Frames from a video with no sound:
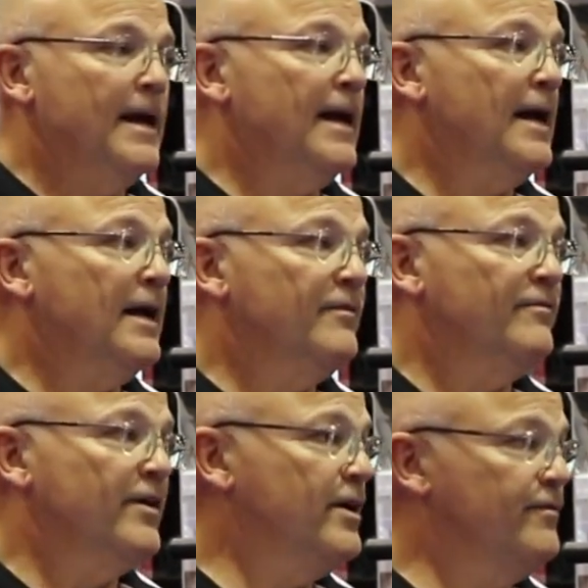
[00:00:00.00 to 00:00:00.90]
Uh,
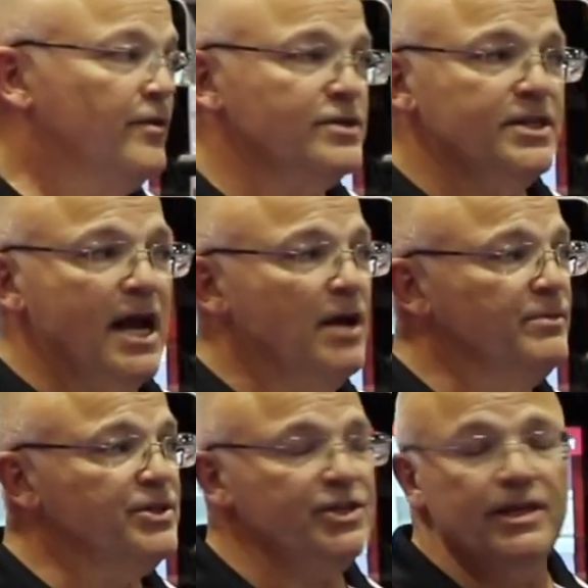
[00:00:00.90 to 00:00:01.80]
very versatile
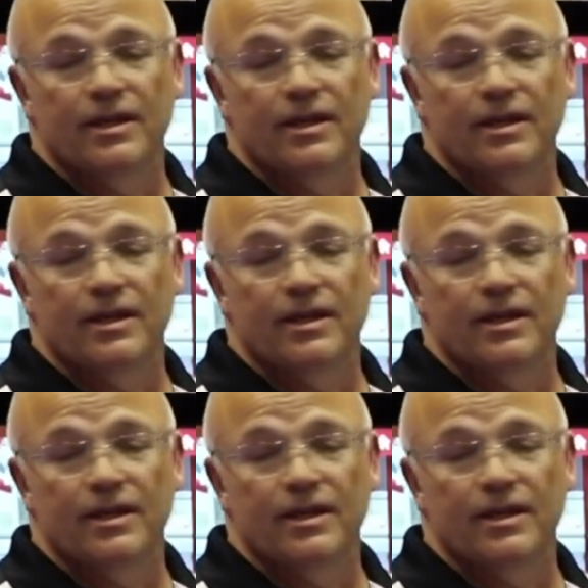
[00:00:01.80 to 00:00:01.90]
machine.